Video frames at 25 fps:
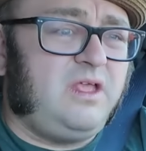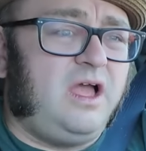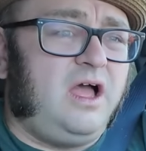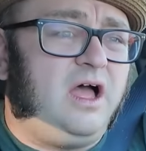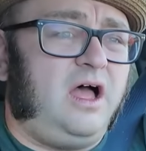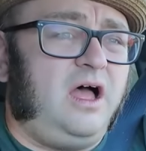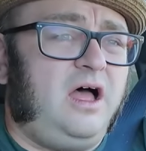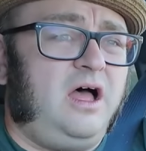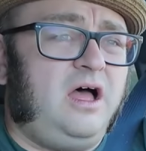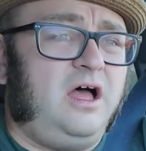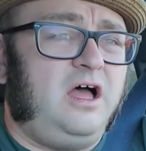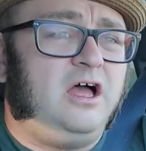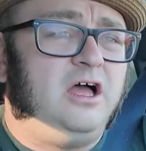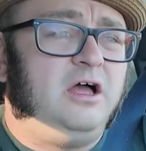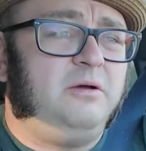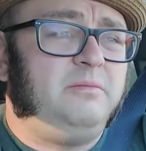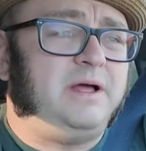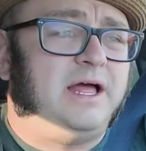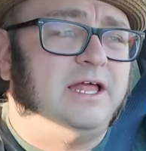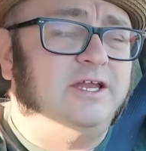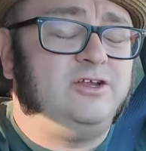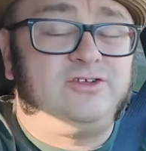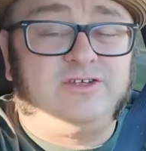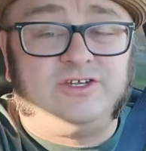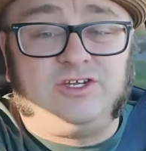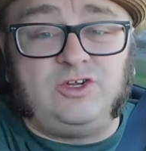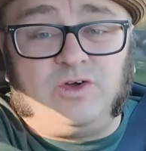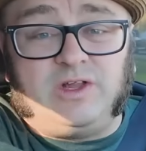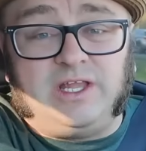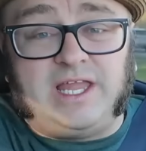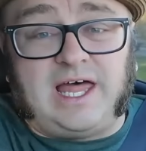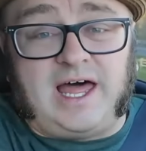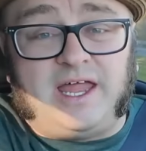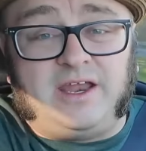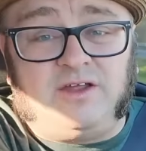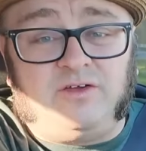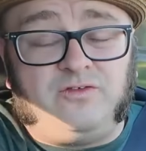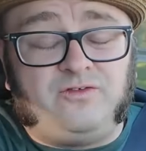Um, I listen to a
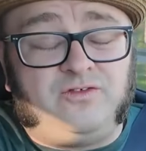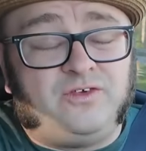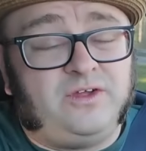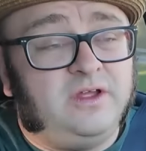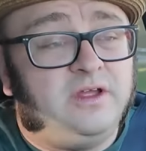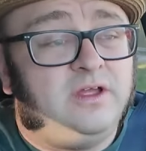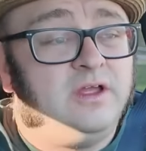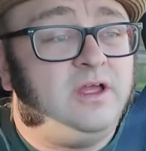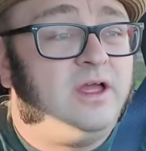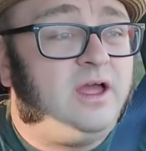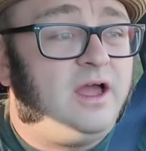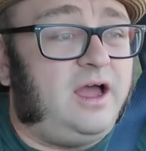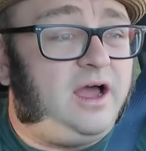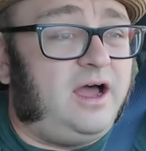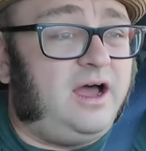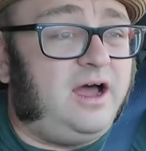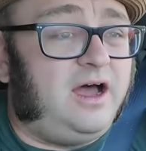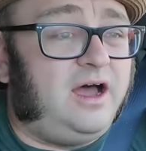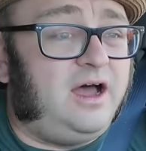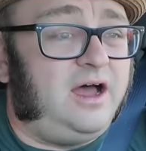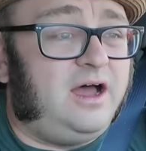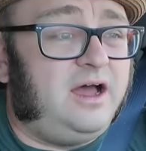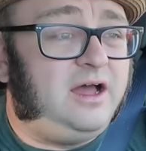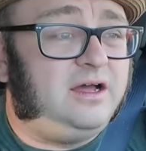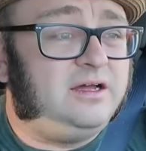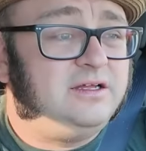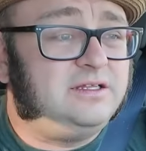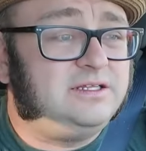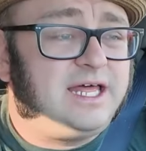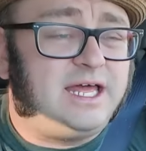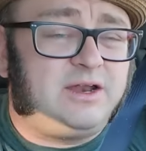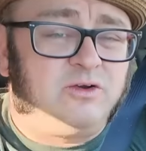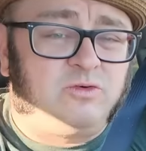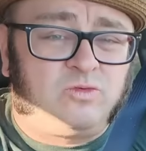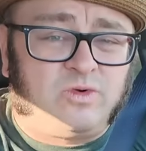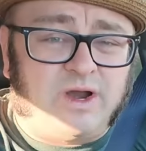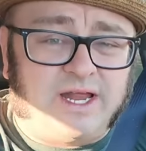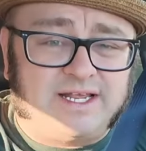lot of uh, a
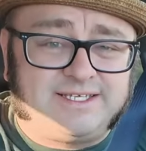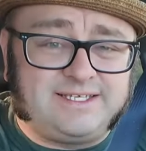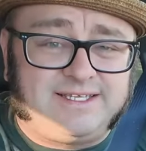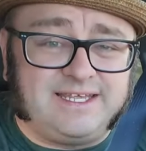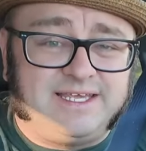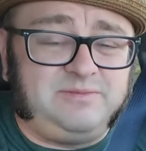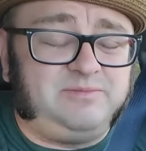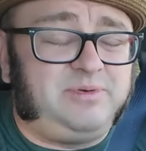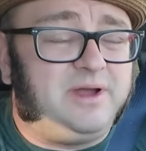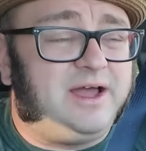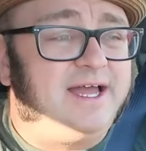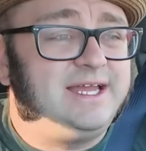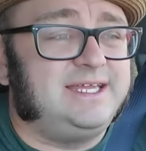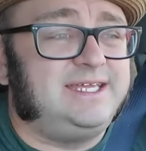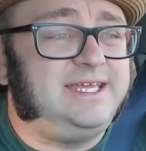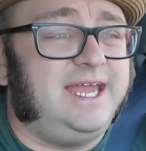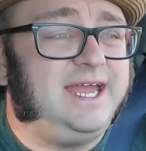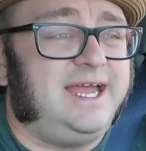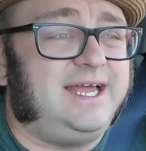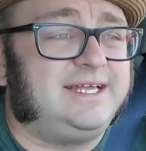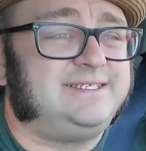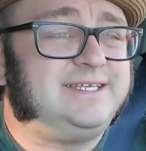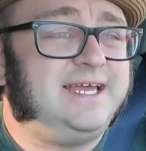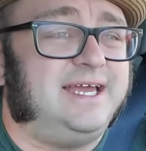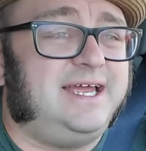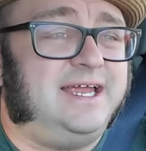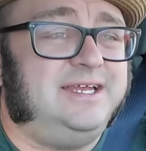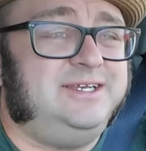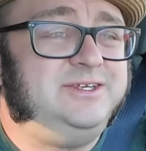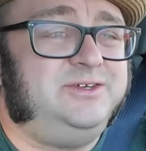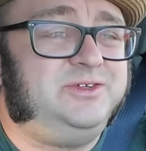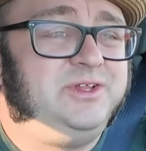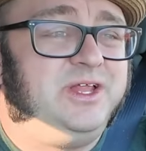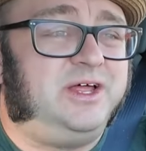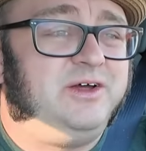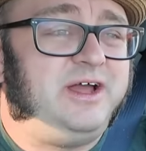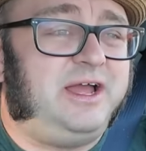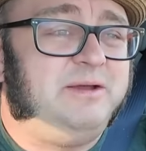lot of wrestling podcasts. I, I do
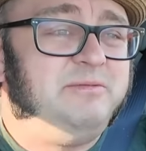love.